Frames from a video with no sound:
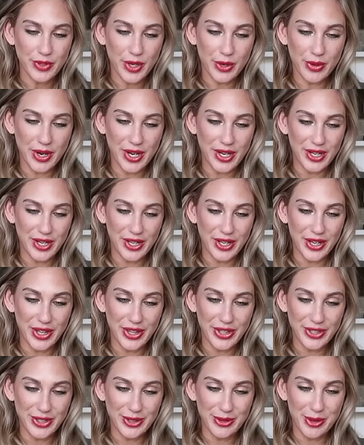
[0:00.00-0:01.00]

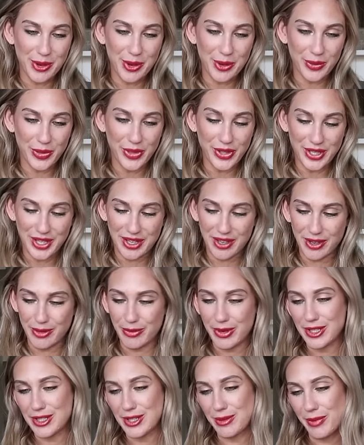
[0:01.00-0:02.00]
Okay, you hold the
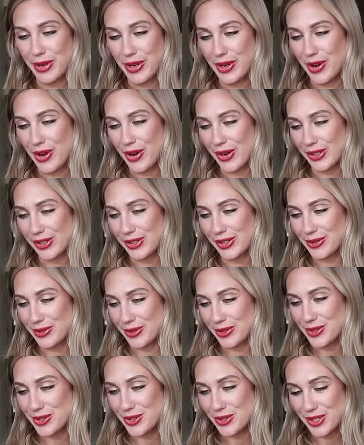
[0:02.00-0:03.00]
kiwi to my heart.
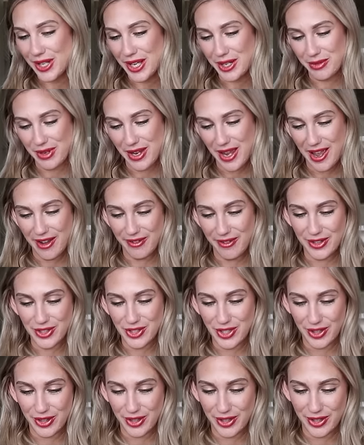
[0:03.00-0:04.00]
Aren't you glad we have
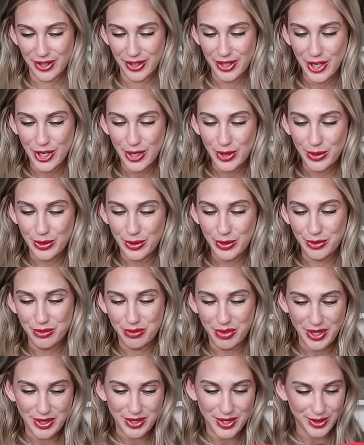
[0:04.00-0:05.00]
each other? Un
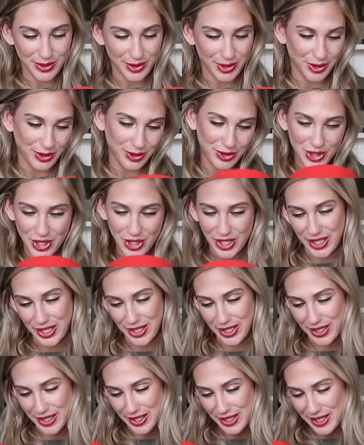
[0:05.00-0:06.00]
beso
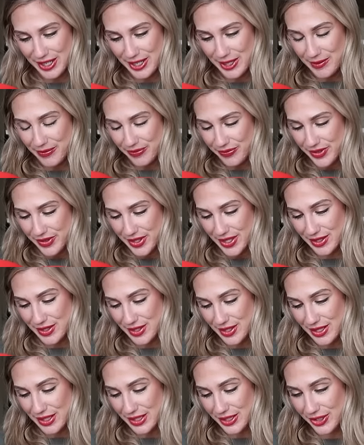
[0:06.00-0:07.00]
dulce. It's
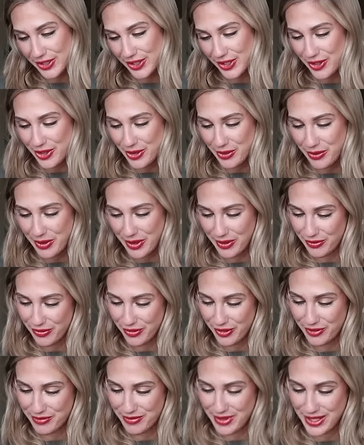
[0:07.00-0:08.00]
clear you're the one
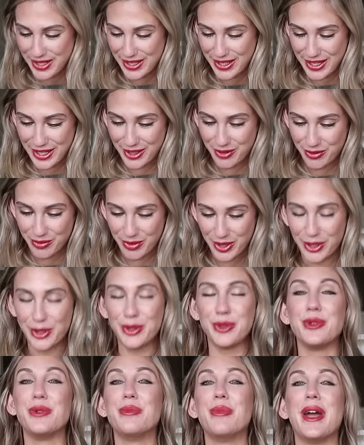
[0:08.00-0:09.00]
for me and
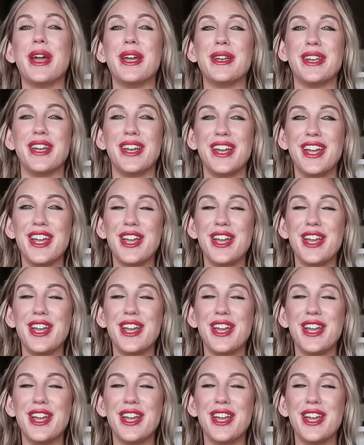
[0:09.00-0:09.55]
will ube,